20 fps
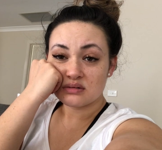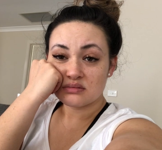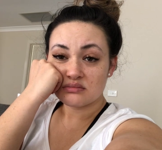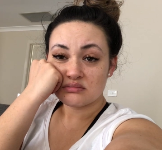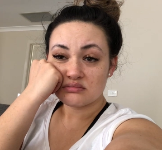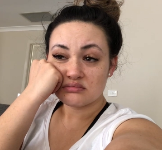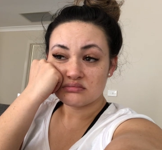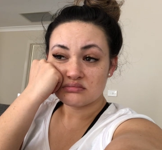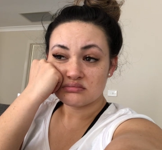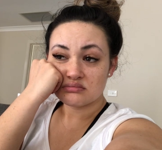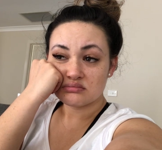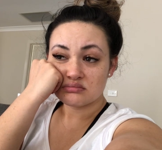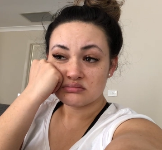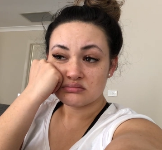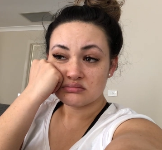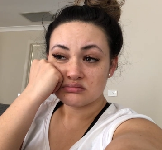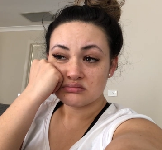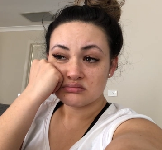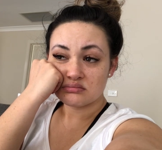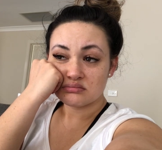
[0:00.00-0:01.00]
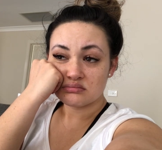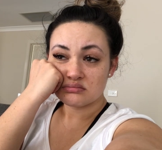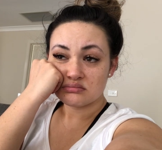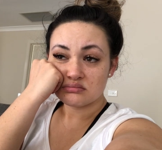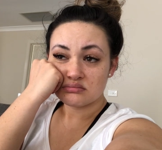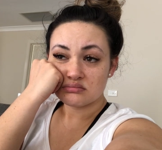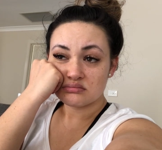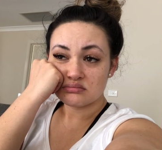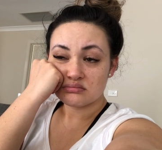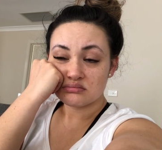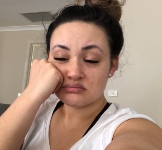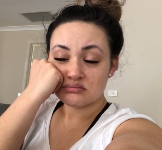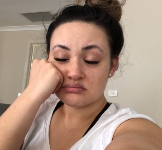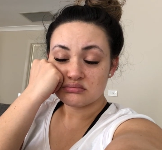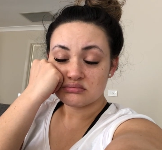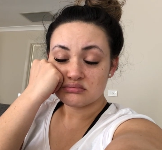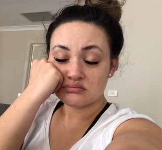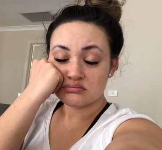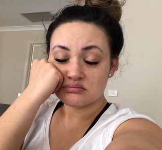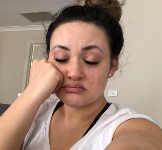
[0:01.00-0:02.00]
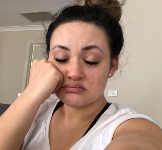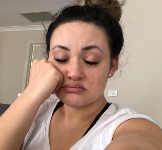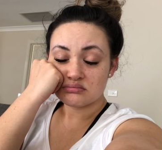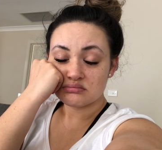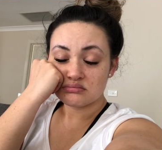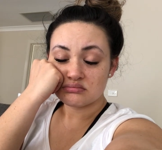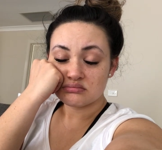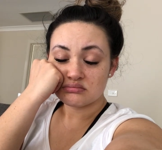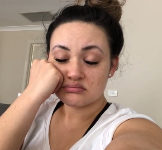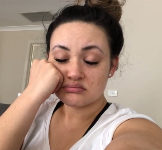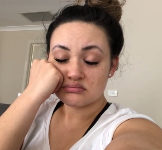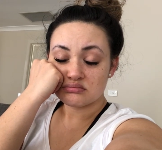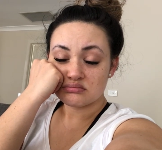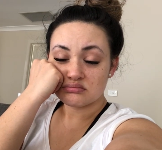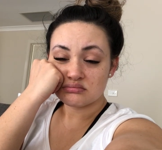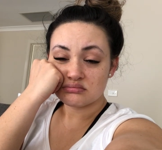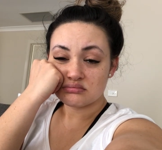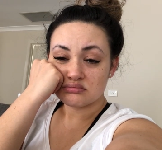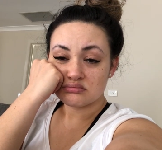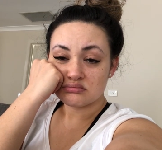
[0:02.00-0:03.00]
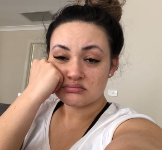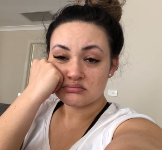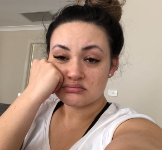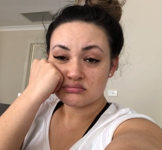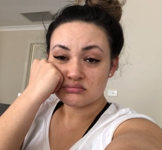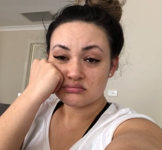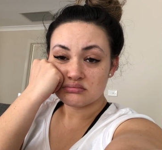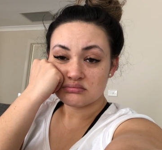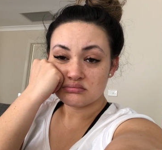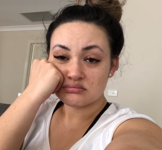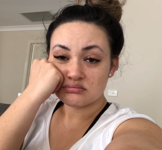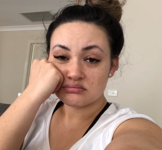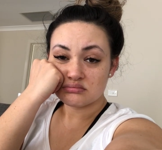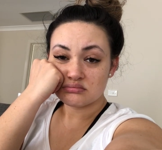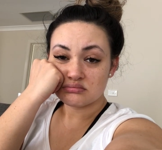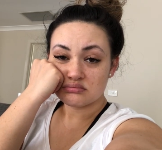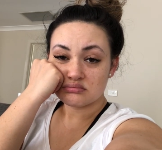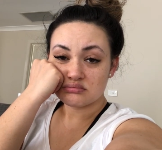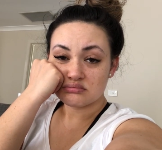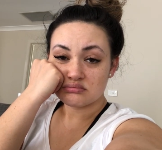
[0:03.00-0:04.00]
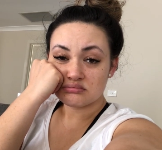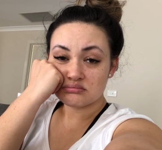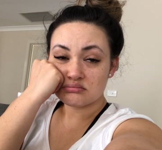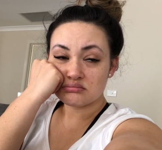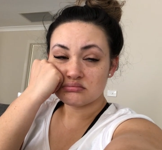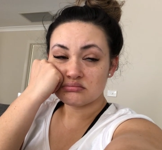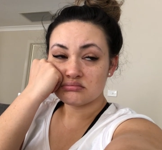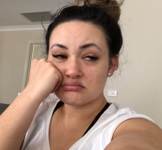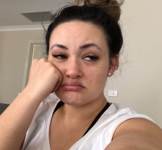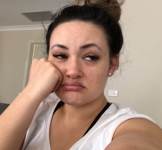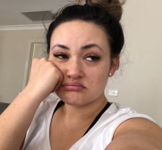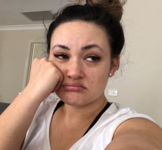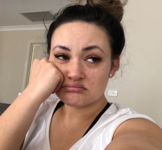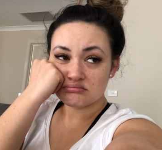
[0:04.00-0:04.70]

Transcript: Nothing is said.